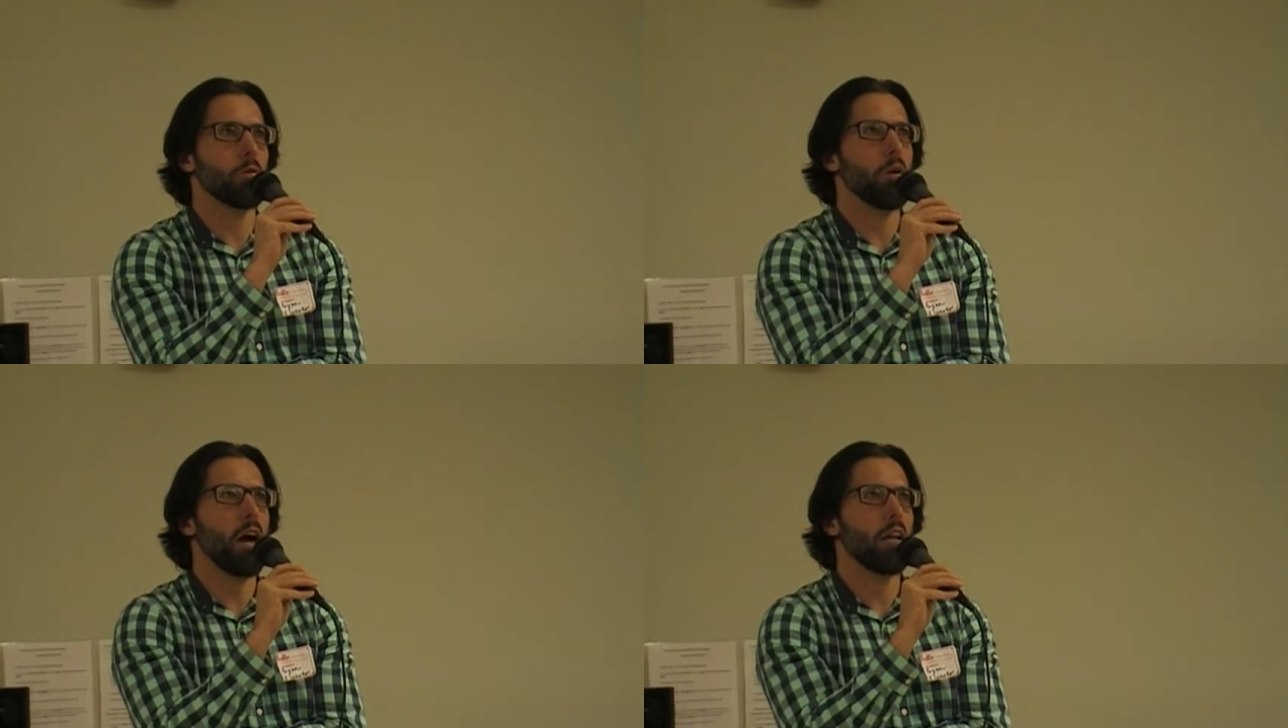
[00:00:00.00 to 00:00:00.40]

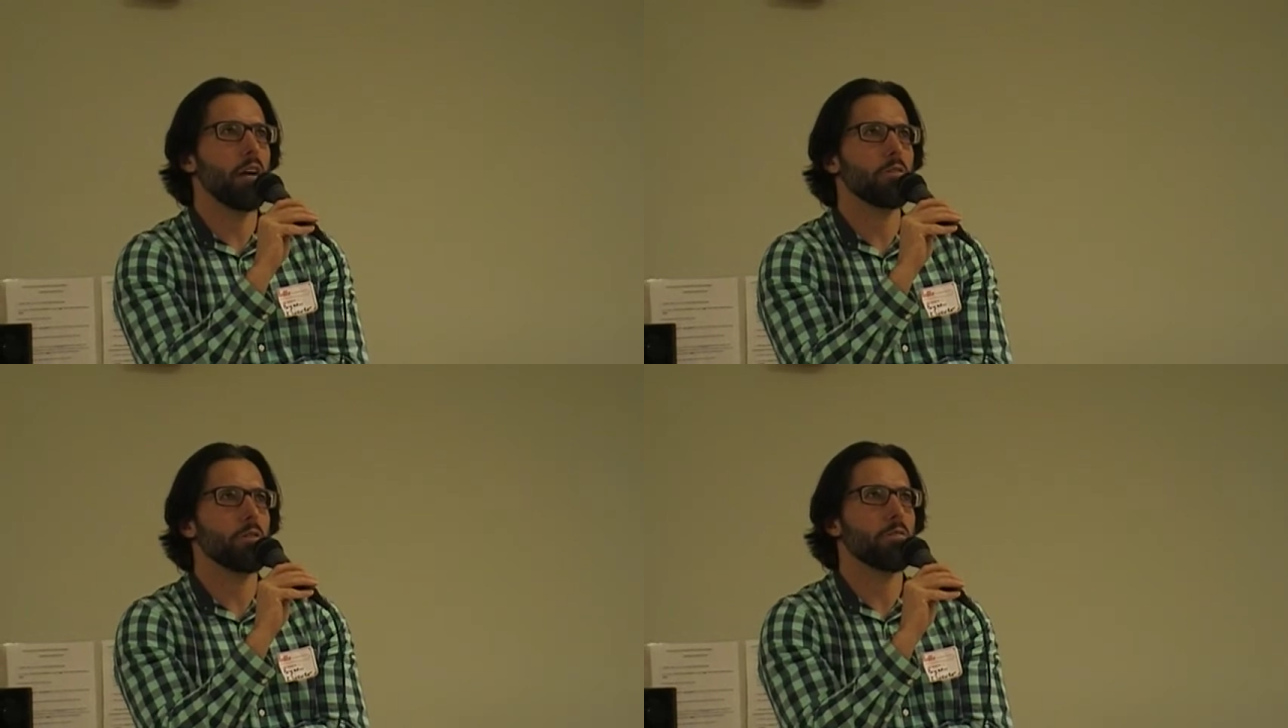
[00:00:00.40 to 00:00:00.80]
and
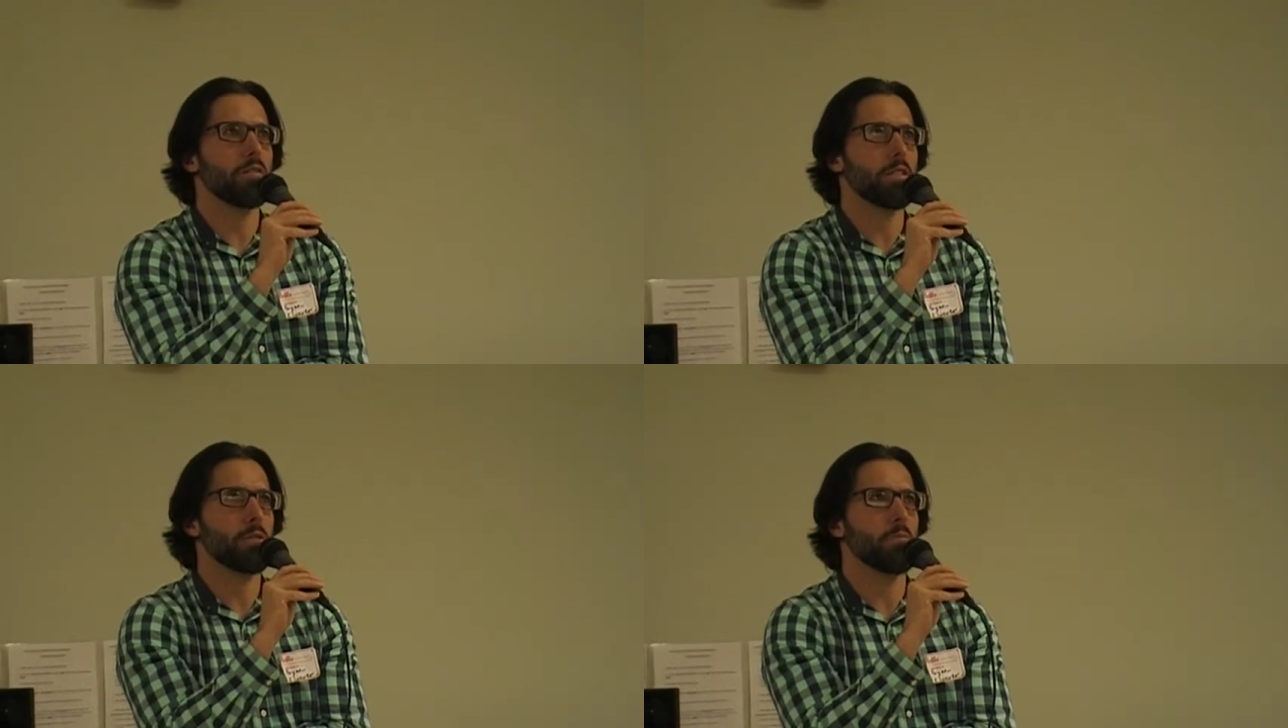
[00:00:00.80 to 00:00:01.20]
Wildlife
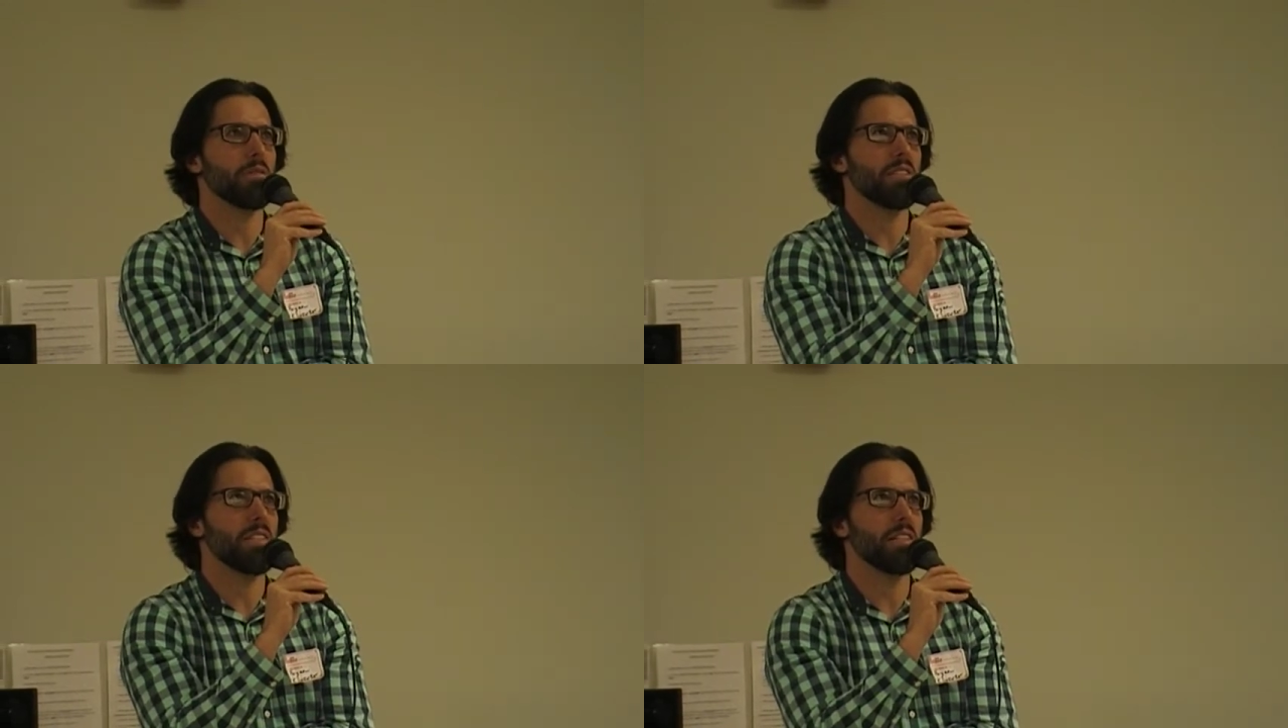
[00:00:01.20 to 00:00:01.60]
Service has been
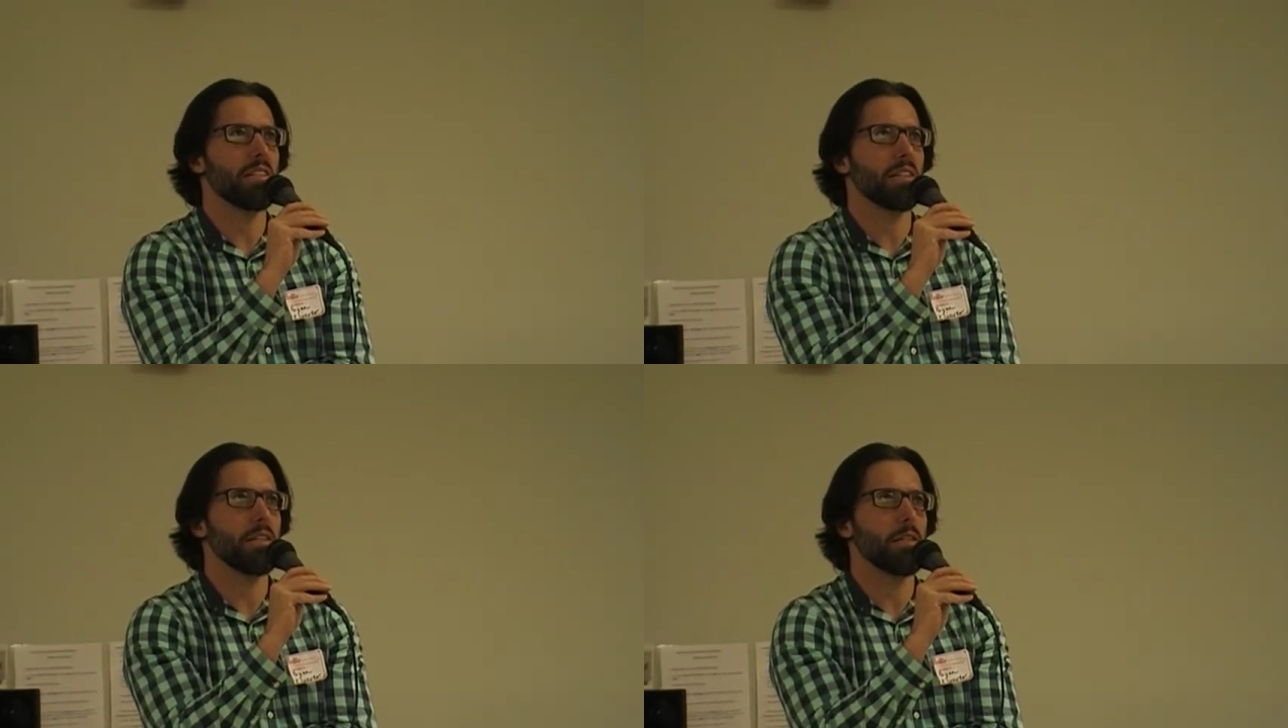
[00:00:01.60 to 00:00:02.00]
seen a, uh, a
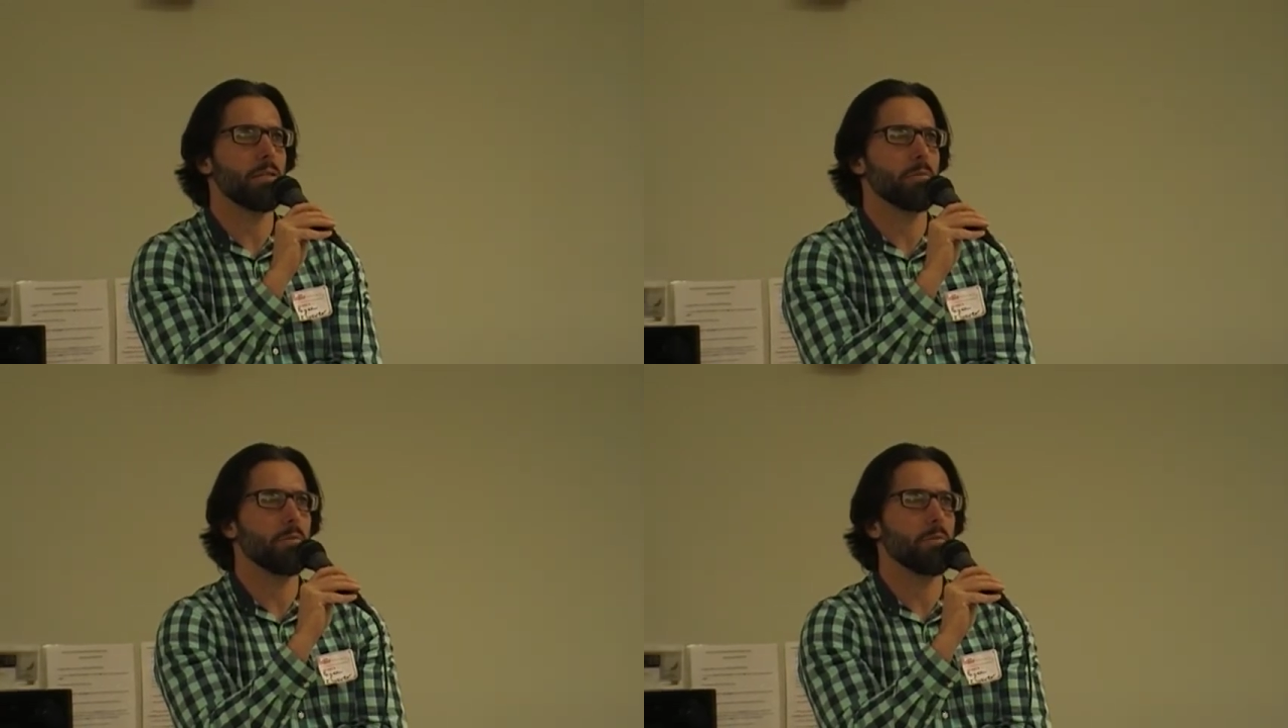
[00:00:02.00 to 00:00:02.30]
uh, it,